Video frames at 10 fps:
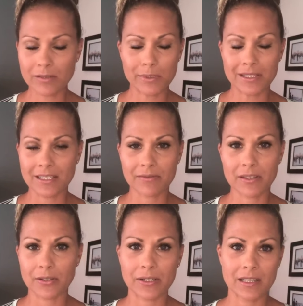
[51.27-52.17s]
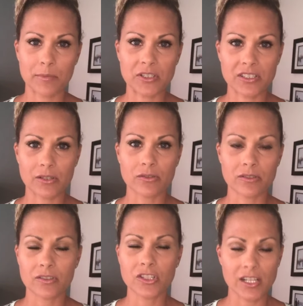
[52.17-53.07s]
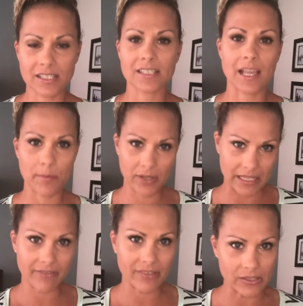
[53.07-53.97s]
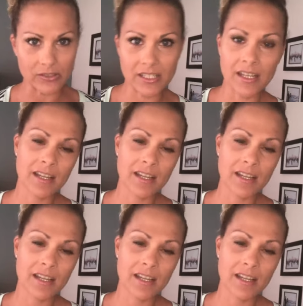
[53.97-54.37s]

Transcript: but the stuff that they're in them are still just as chemically filled.